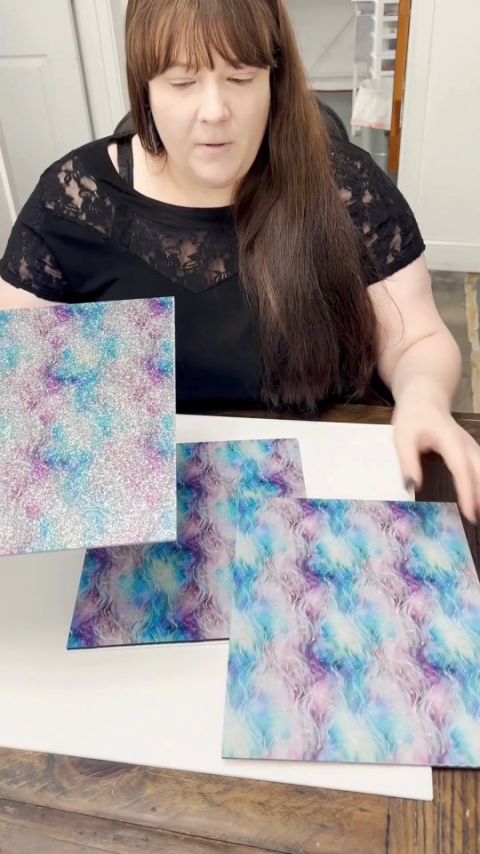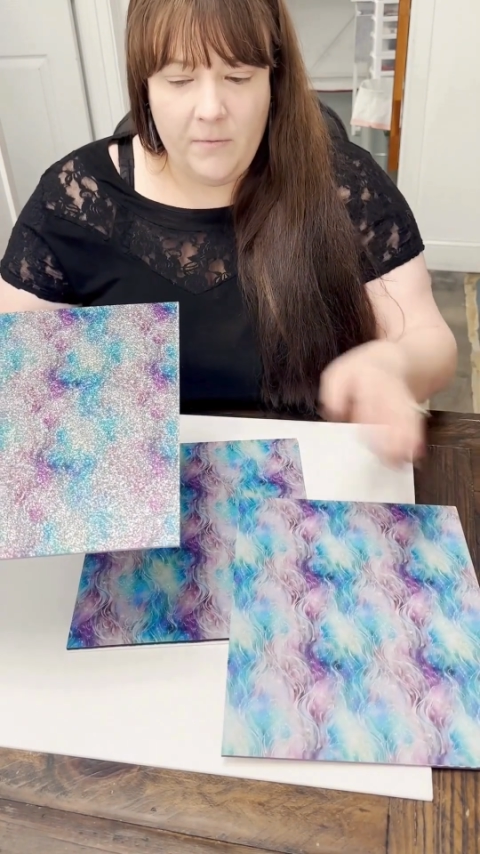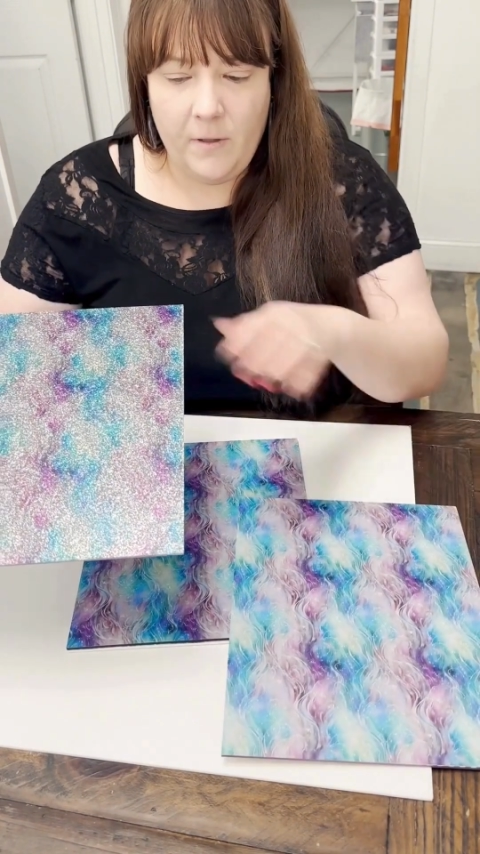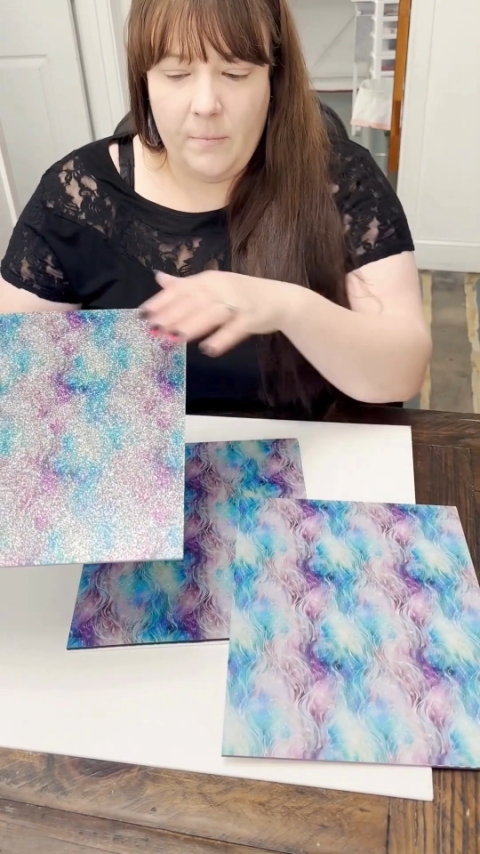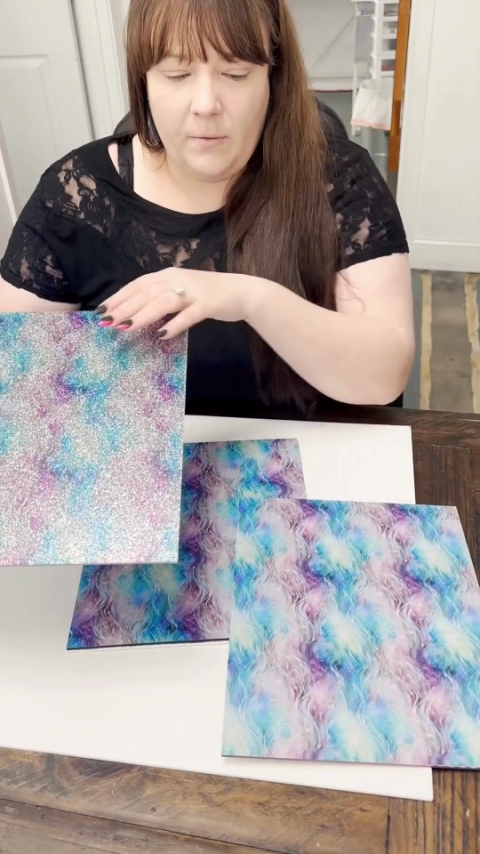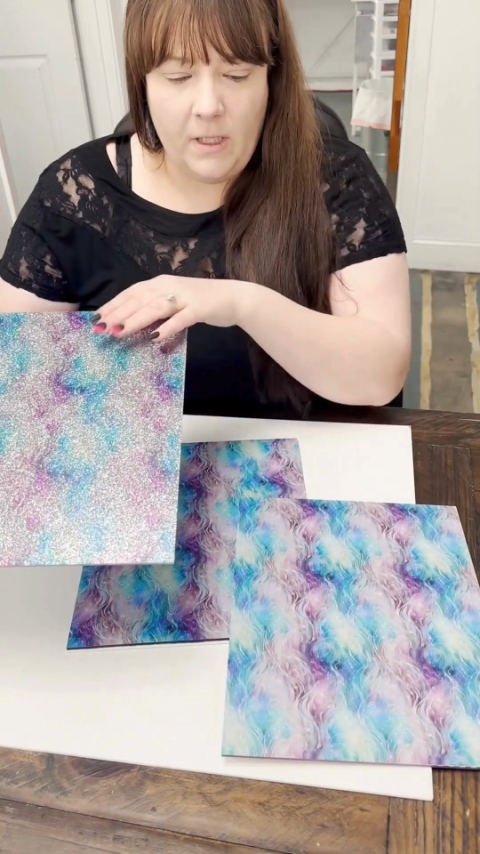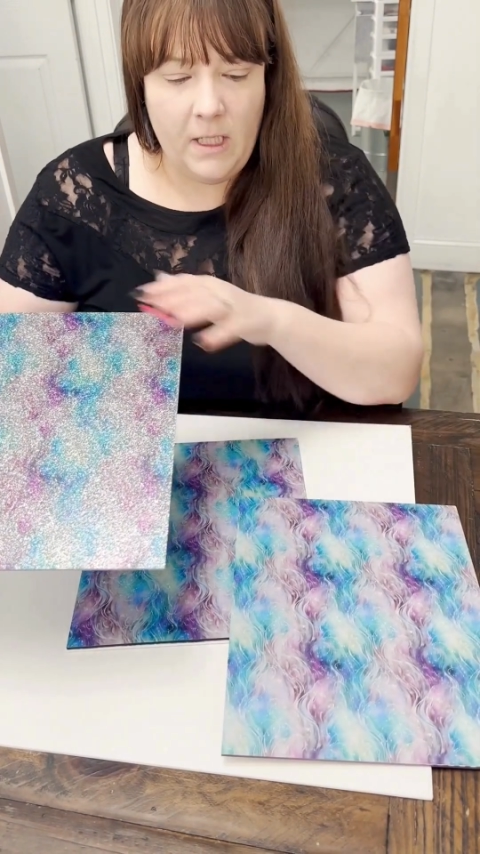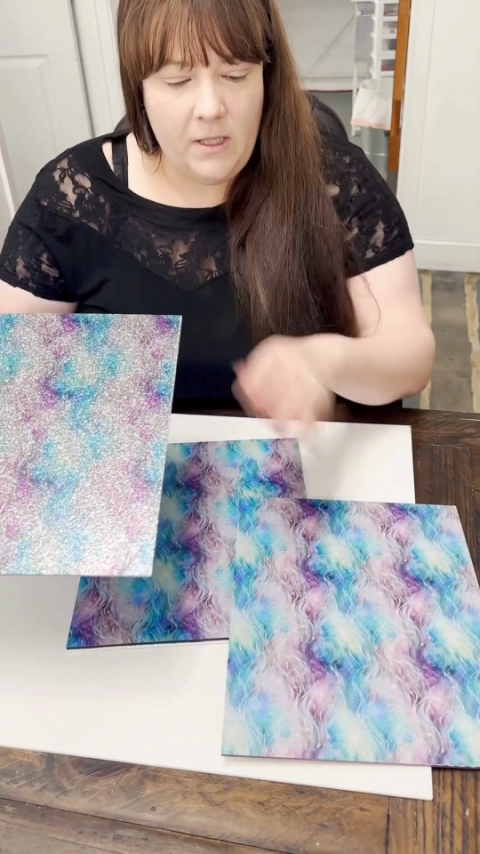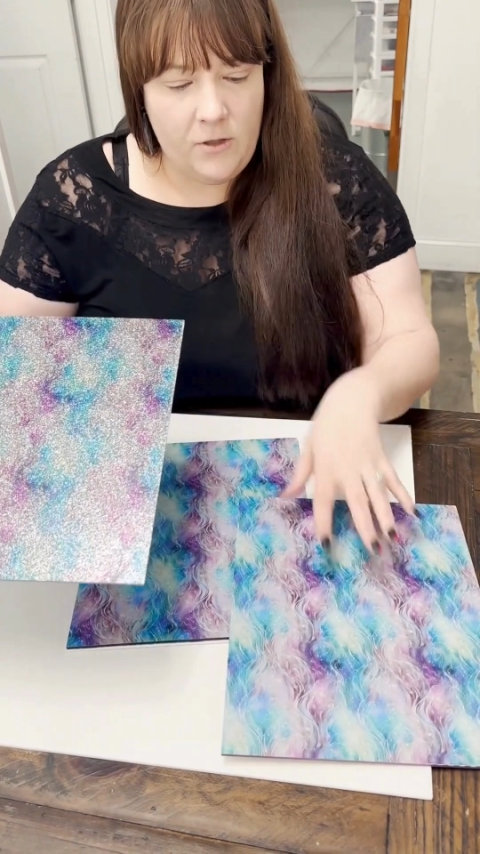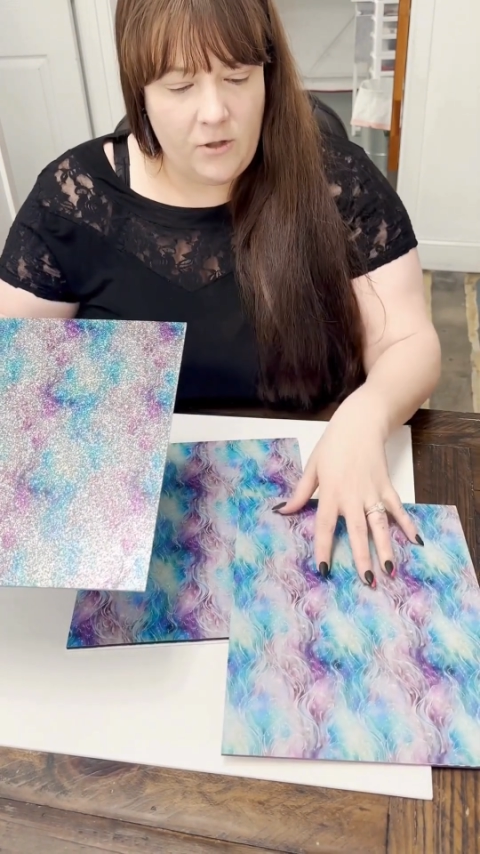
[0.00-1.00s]
If we
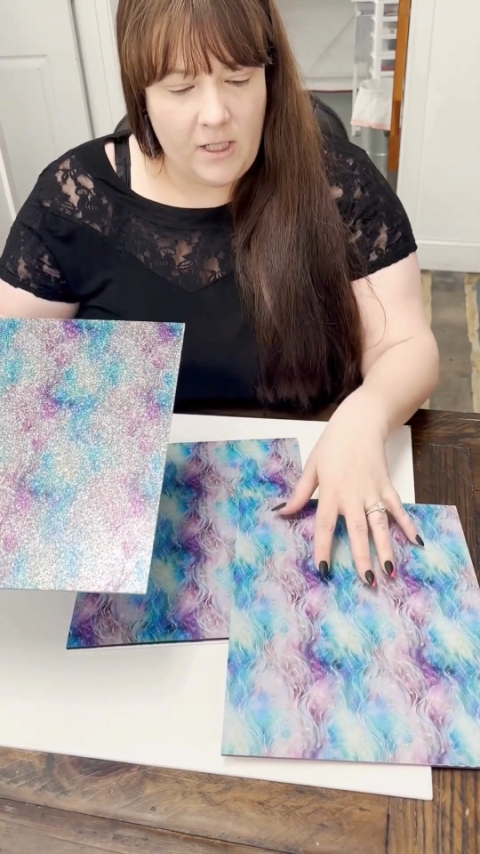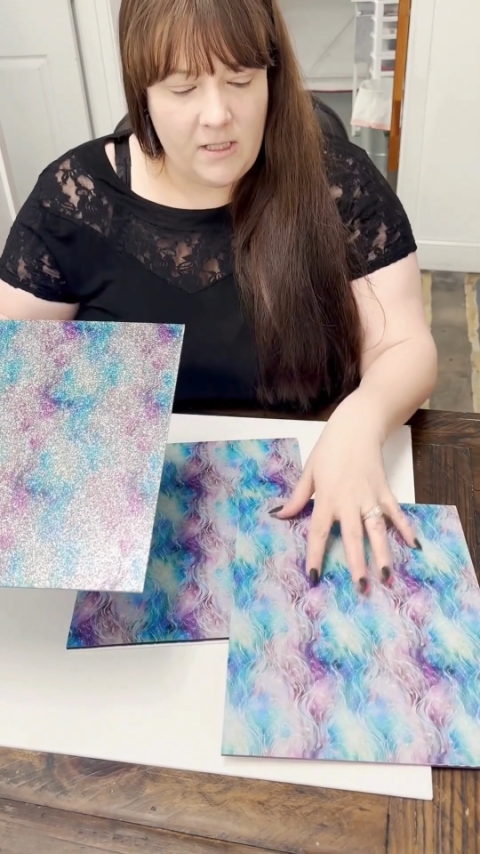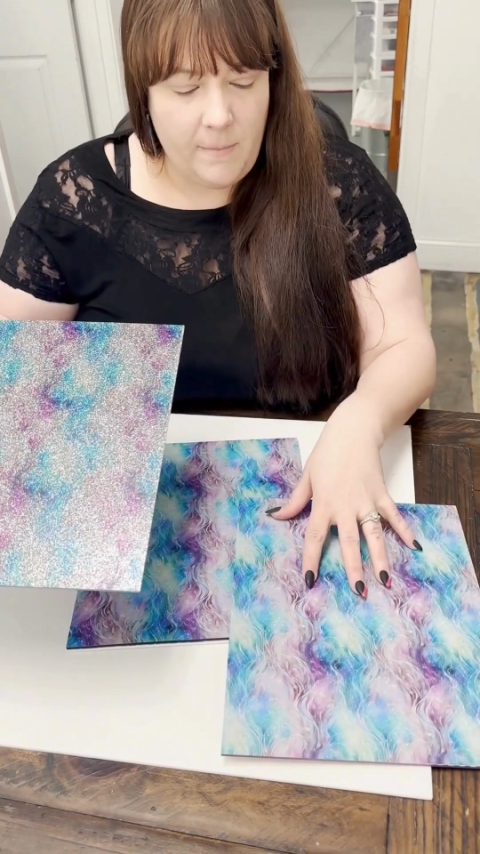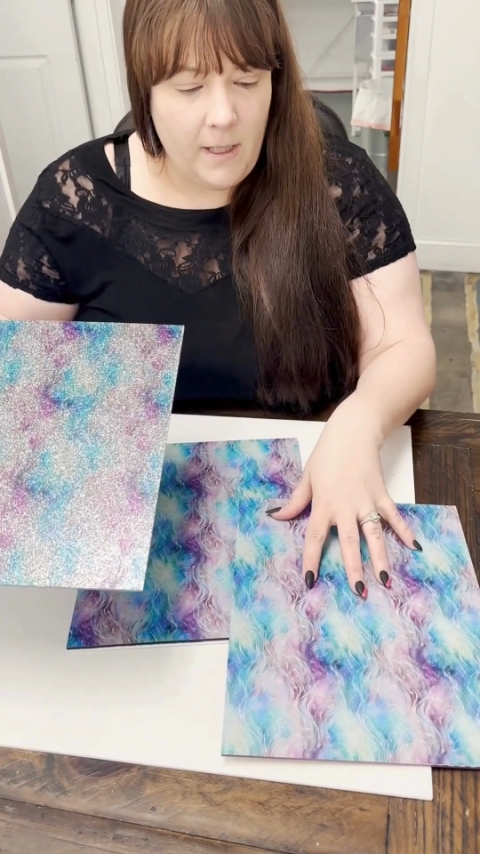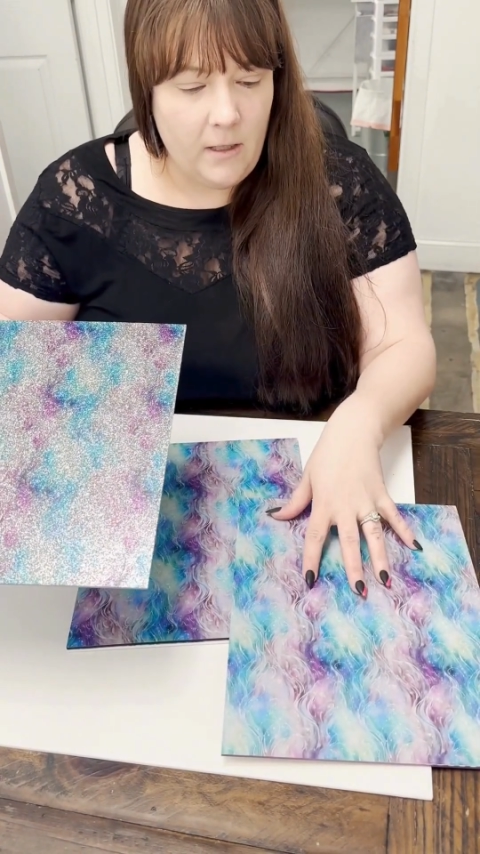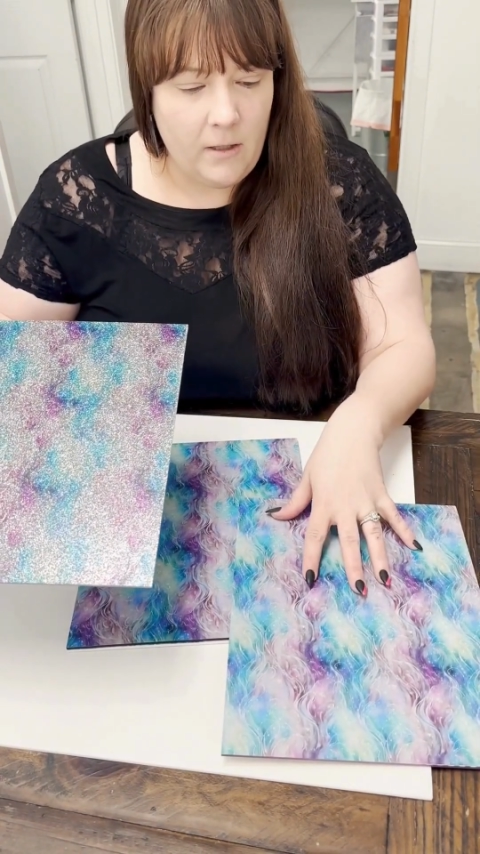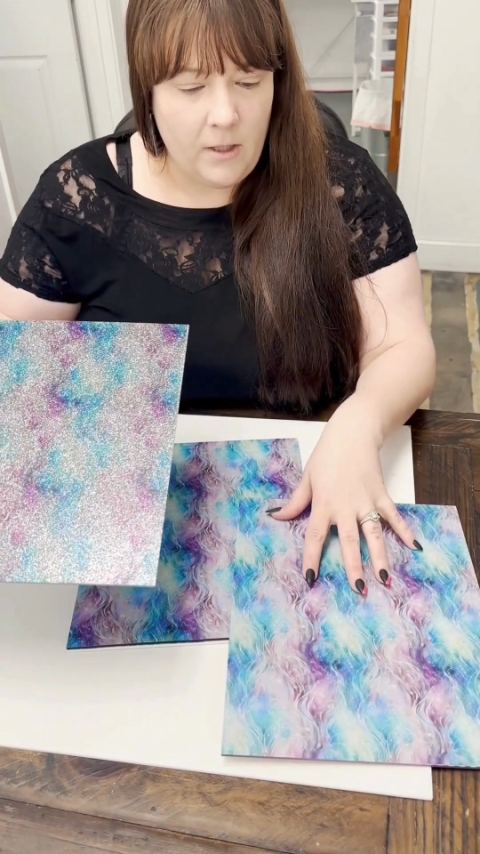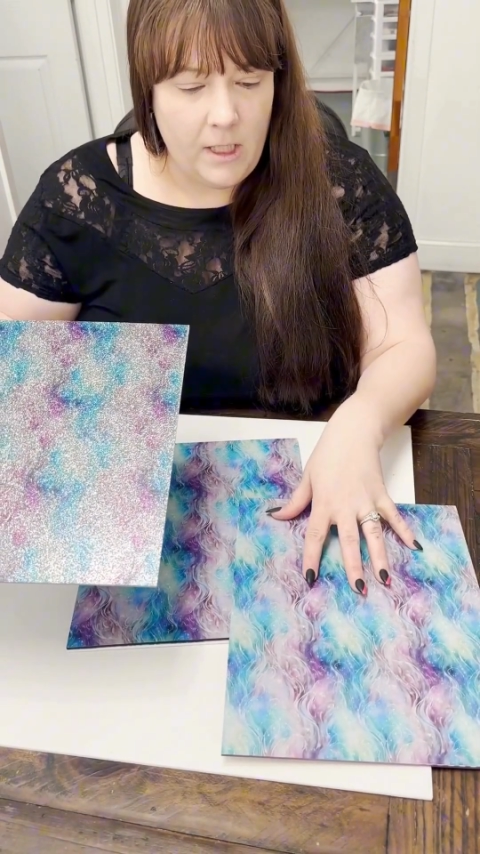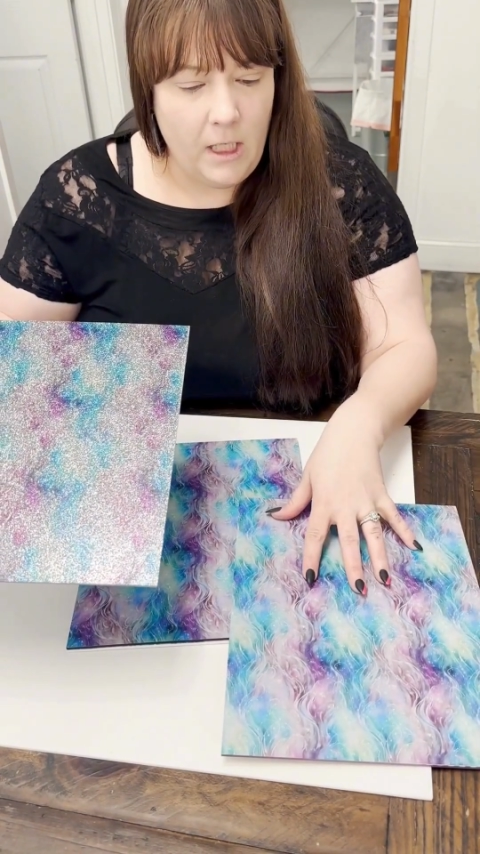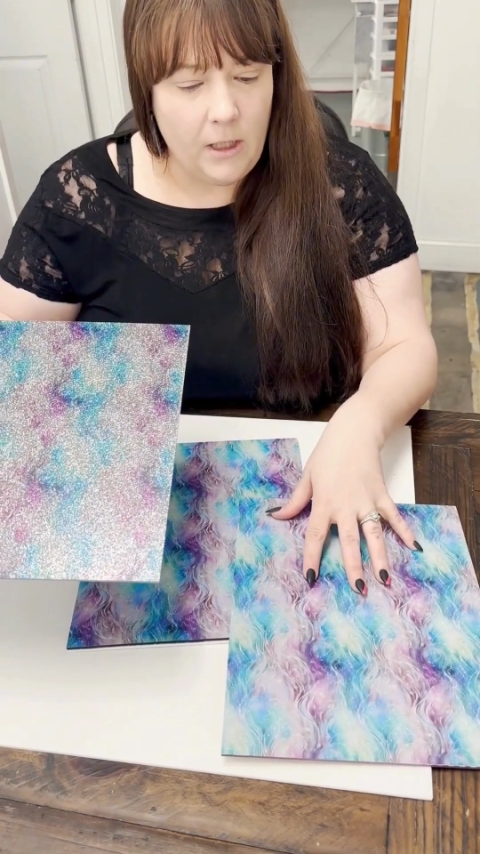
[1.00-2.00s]
printed the transparent
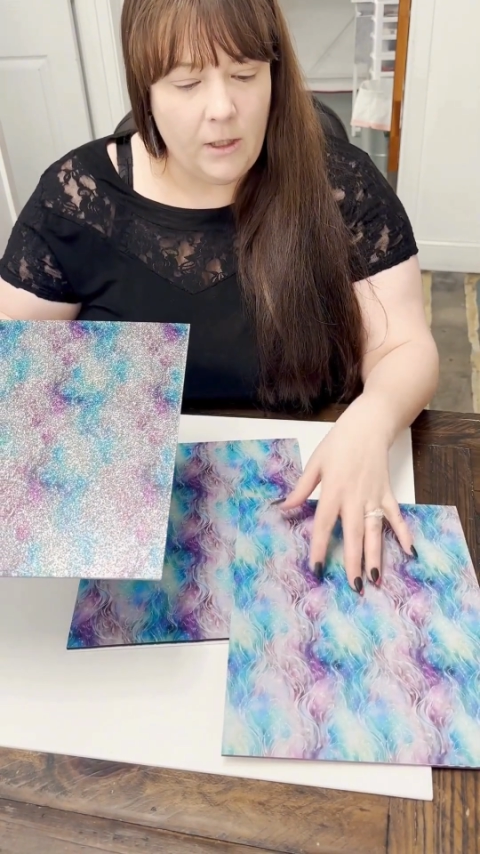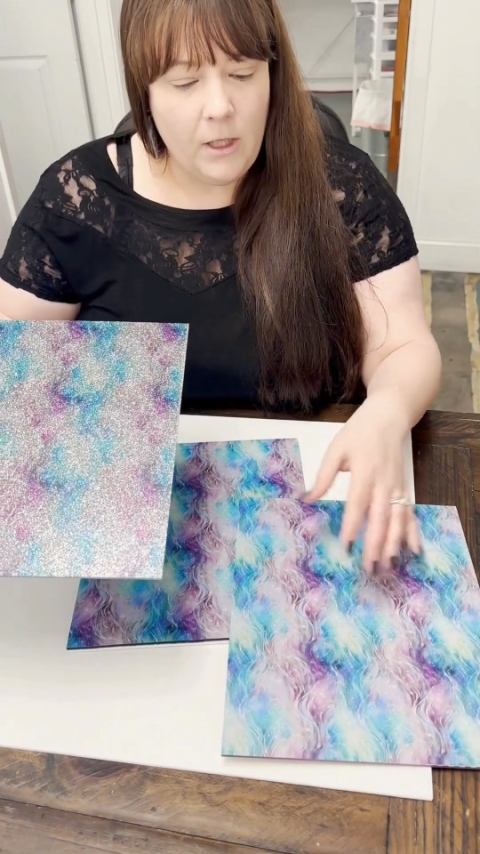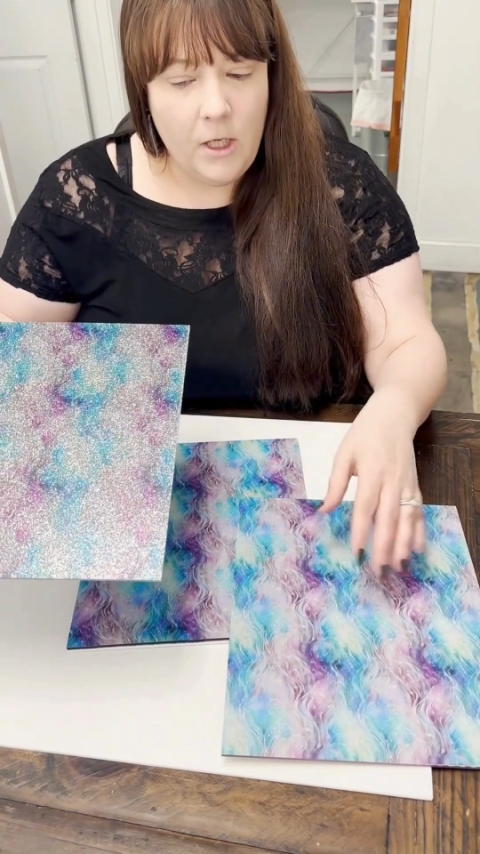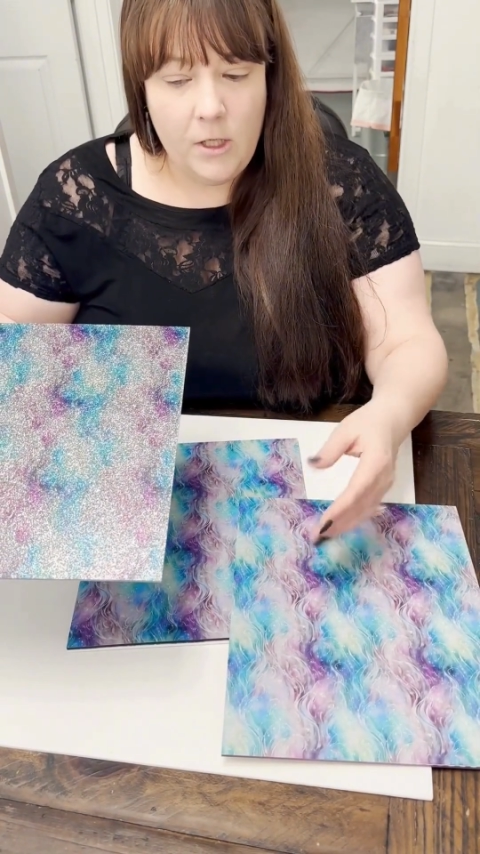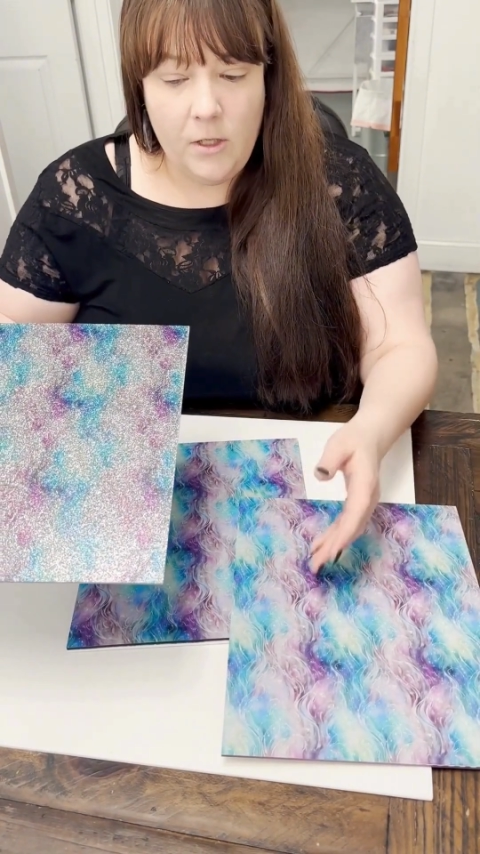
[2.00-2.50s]
on here,